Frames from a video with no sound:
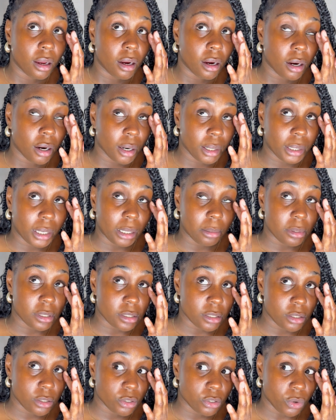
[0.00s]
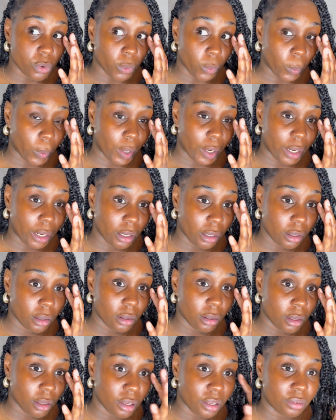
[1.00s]
Her name is Notori.
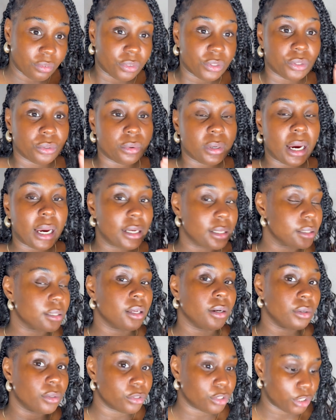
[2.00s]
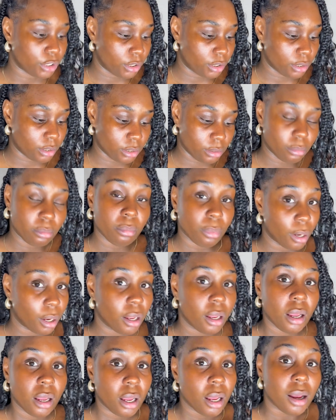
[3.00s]
If you guys know, she's
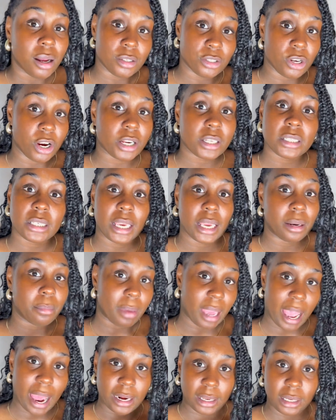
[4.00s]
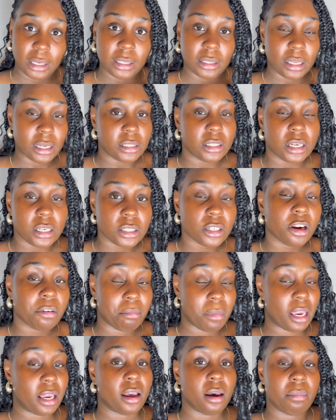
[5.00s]
a dark-skinned baddie that does her
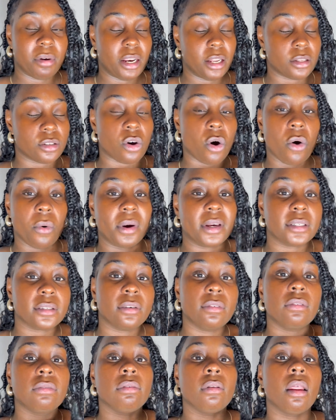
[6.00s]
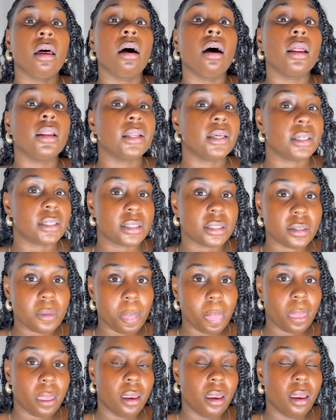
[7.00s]
makeup and it's always flawless.
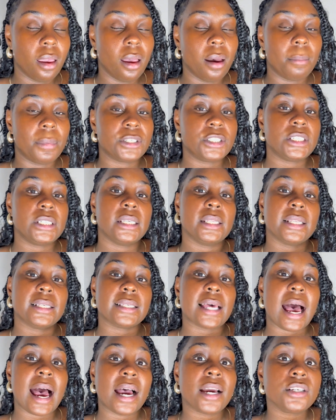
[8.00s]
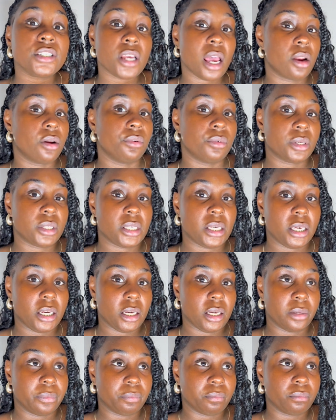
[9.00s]
But she did this eyeshadow
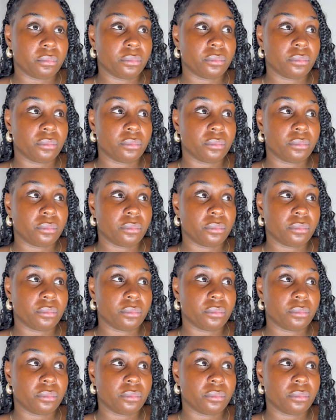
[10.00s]
routine.